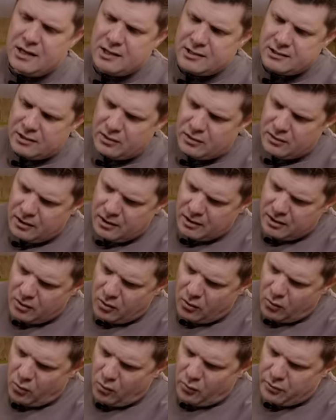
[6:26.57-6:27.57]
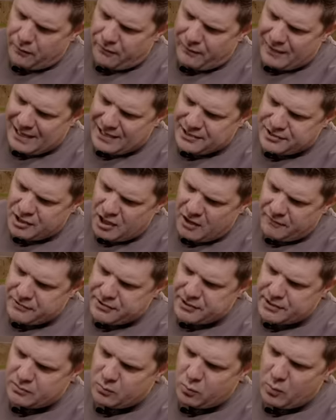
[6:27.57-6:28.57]
So all the flat
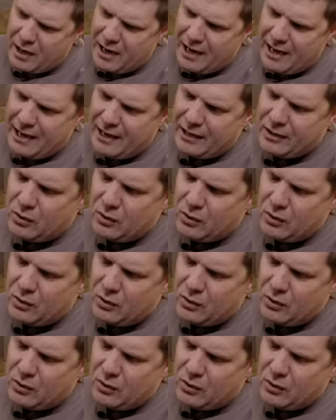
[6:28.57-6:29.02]
surfaces where